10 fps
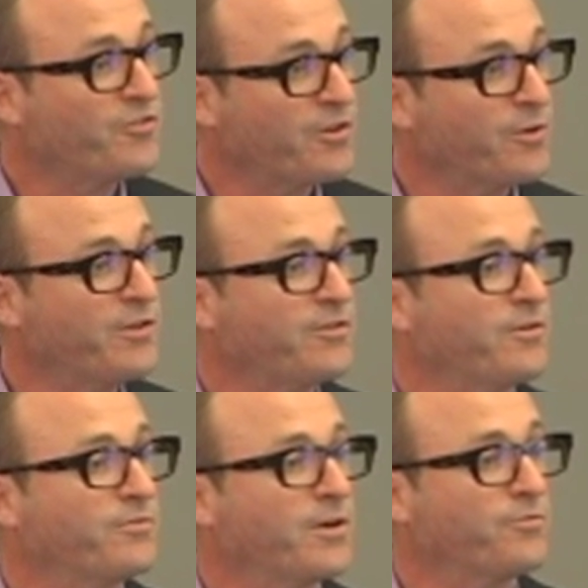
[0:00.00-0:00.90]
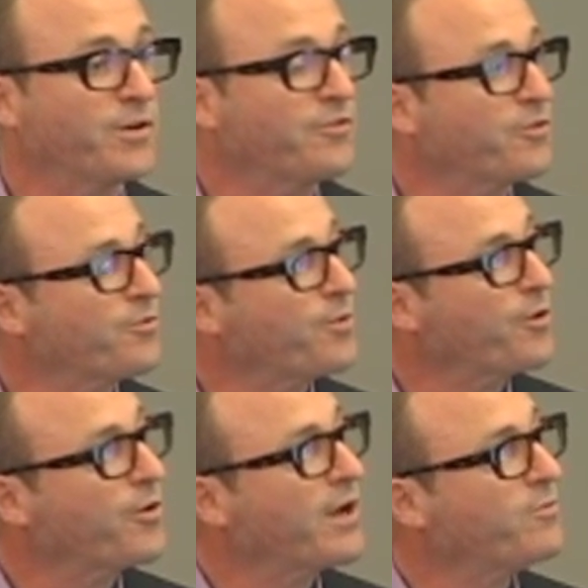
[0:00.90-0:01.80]
series of, of research
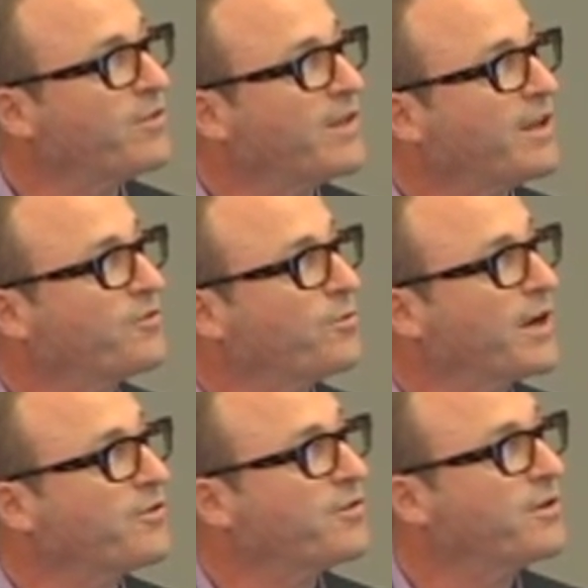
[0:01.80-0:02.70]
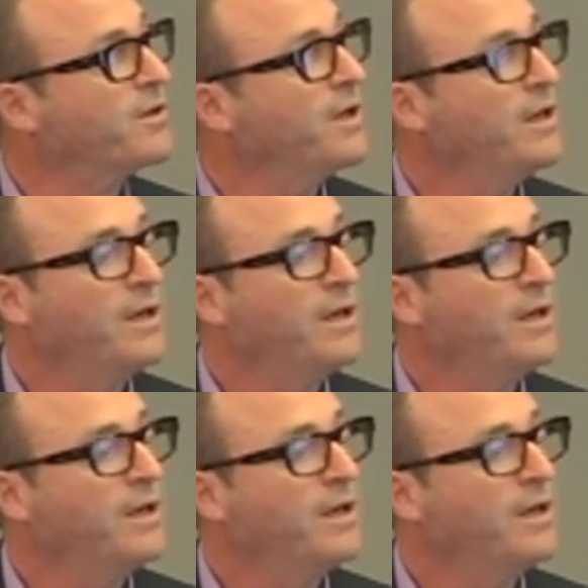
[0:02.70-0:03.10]
programs in that direction.